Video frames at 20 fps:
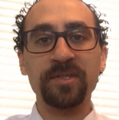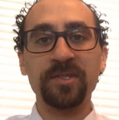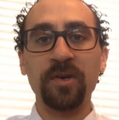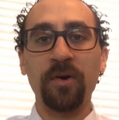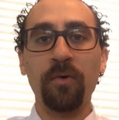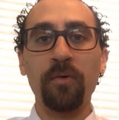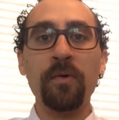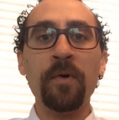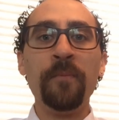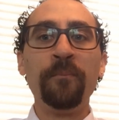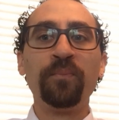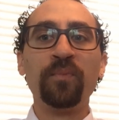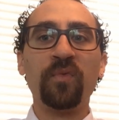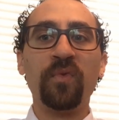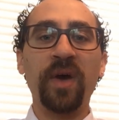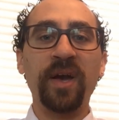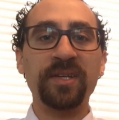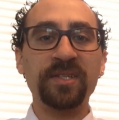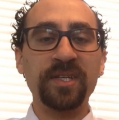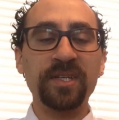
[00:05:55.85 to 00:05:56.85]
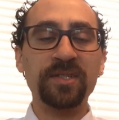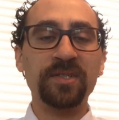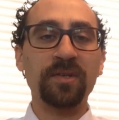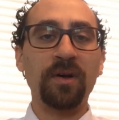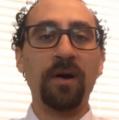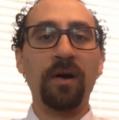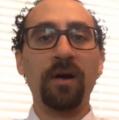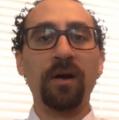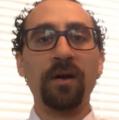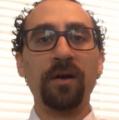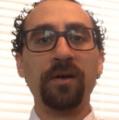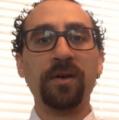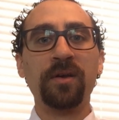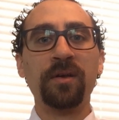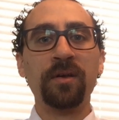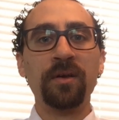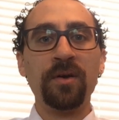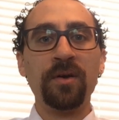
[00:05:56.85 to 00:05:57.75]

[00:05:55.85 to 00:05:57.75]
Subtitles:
So vaccines are